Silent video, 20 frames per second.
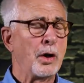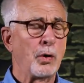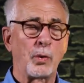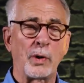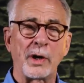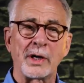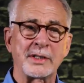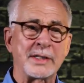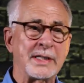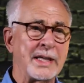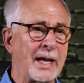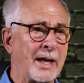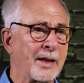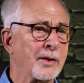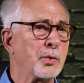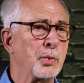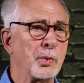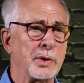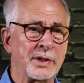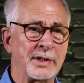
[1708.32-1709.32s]
whereas the
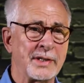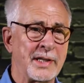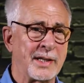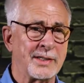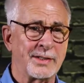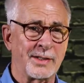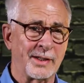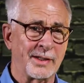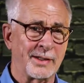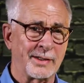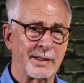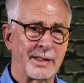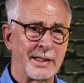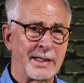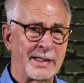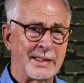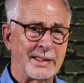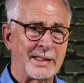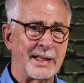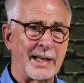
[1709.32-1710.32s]
other one doesn't.
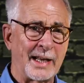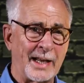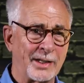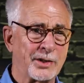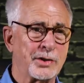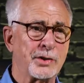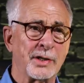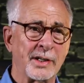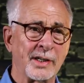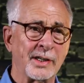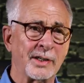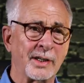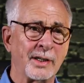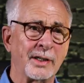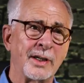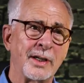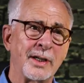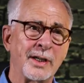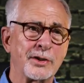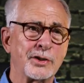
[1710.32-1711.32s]
It actually
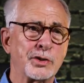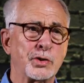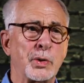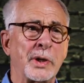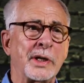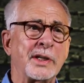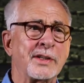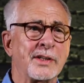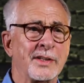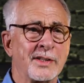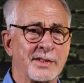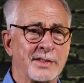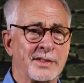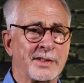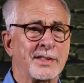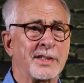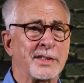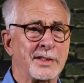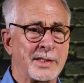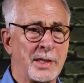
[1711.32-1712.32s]
strengthens
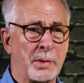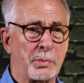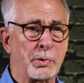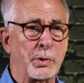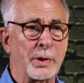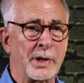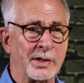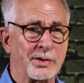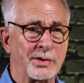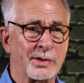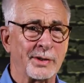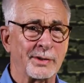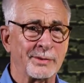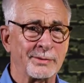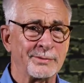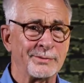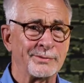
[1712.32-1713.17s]
the separation.